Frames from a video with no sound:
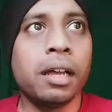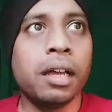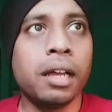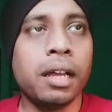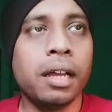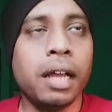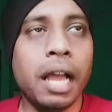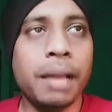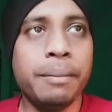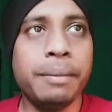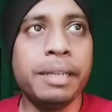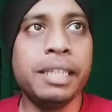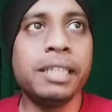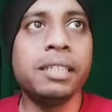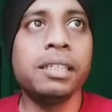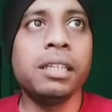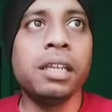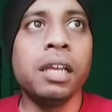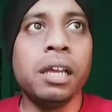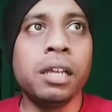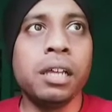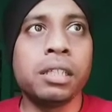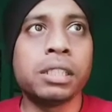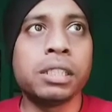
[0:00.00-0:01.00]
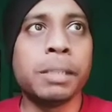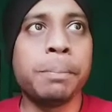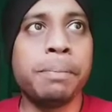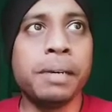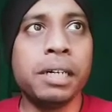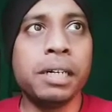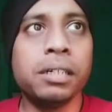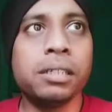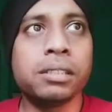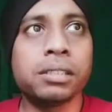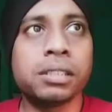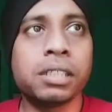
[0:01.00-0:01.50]
I mean the
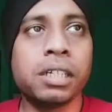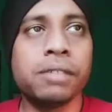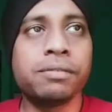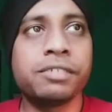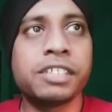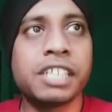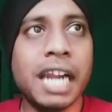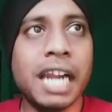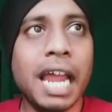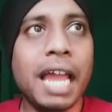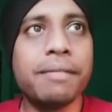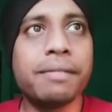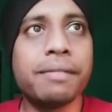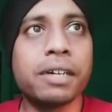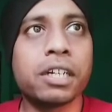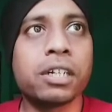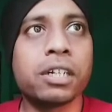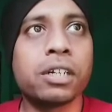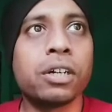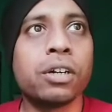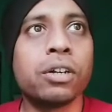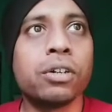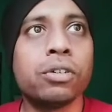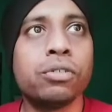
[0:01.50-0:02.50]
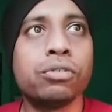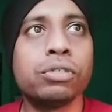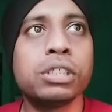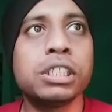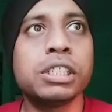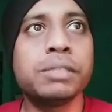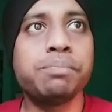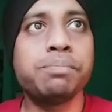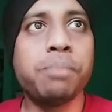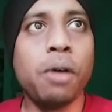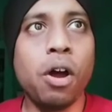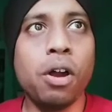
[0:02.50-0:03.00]
driver who
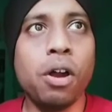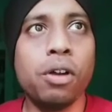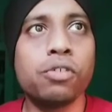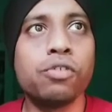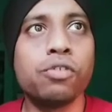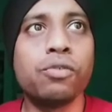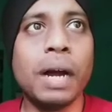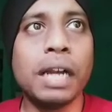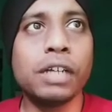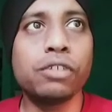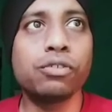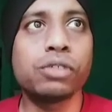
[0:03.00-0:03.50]
want to